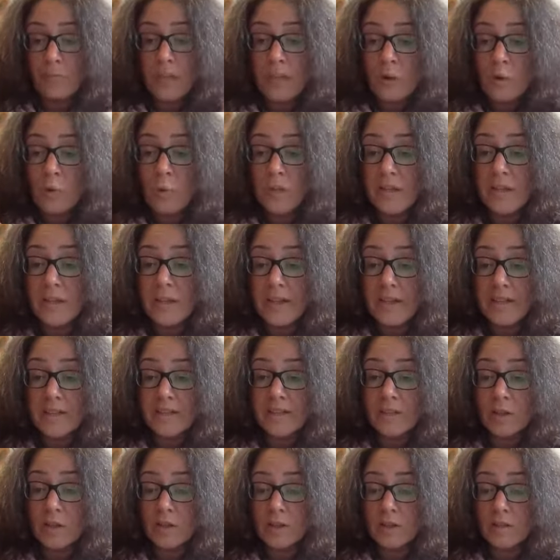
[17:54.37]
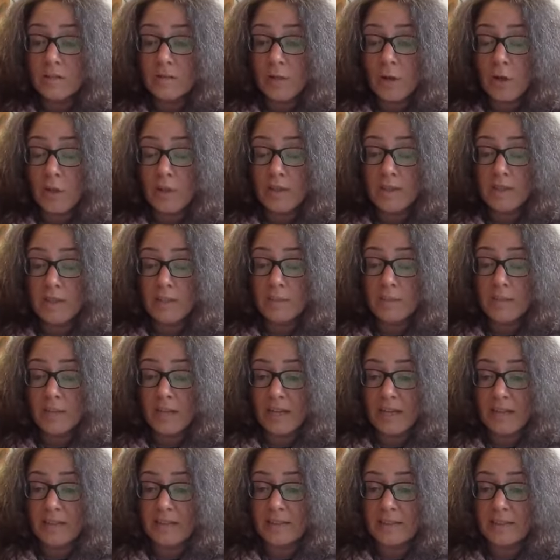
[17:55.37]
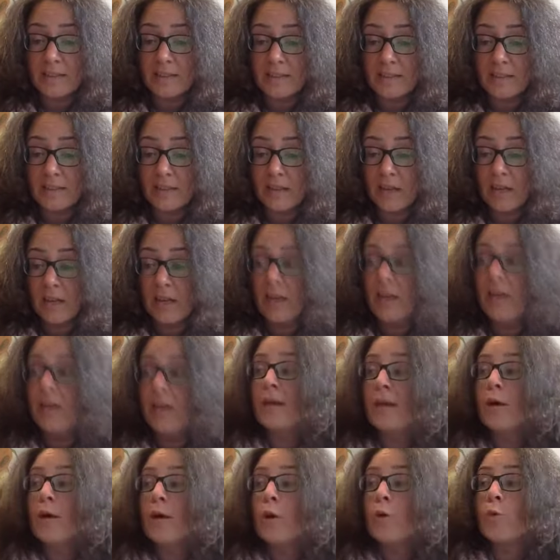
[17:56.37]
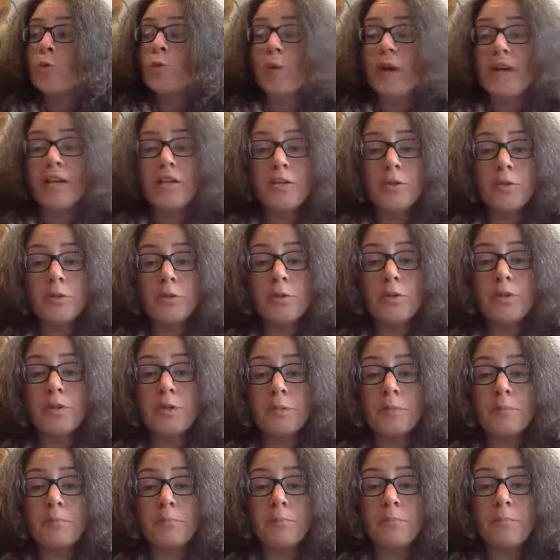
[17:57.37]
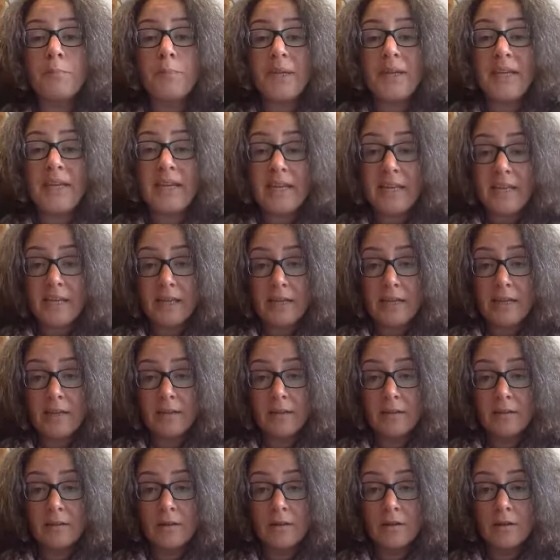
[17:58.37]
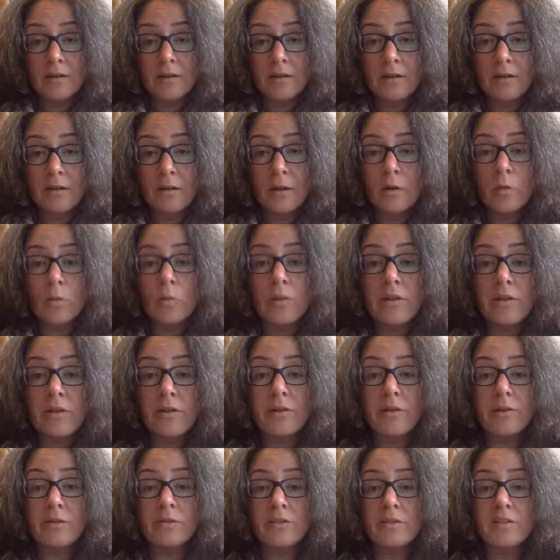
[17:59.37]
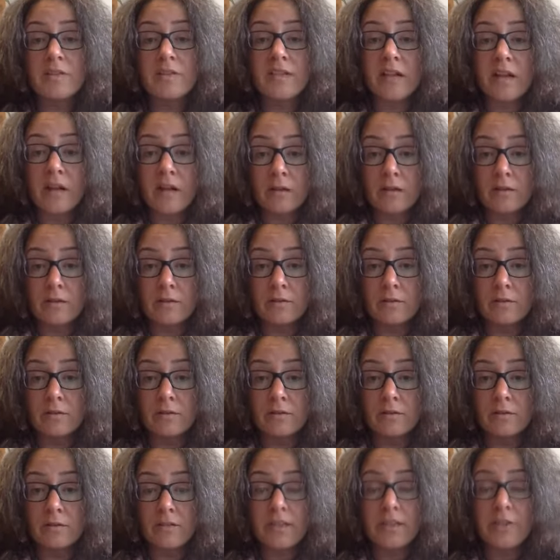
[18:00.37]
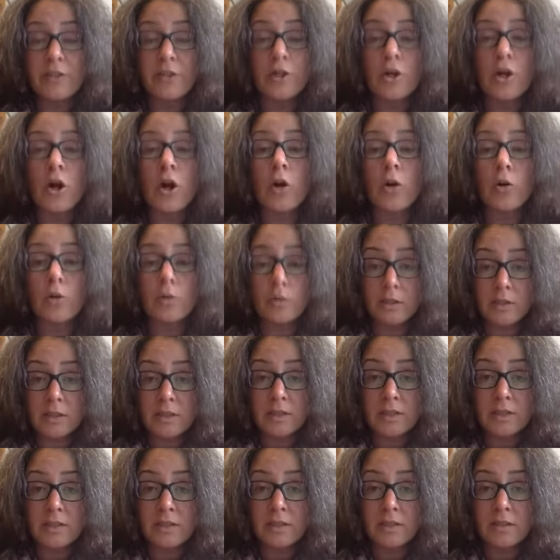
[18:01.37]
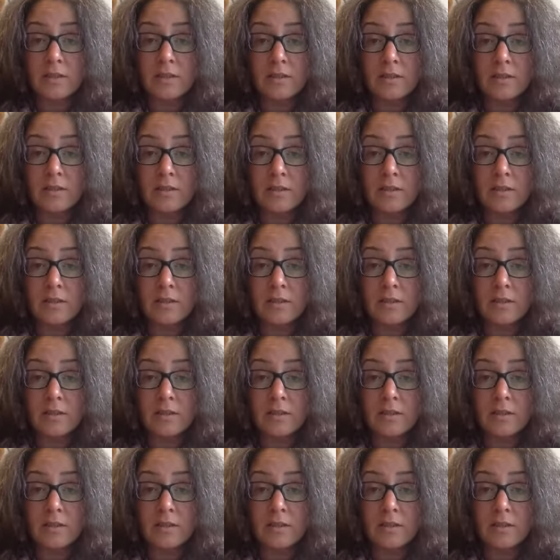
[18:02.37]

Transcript: Will things start to fall into place when you can be with yourself in your wholeness,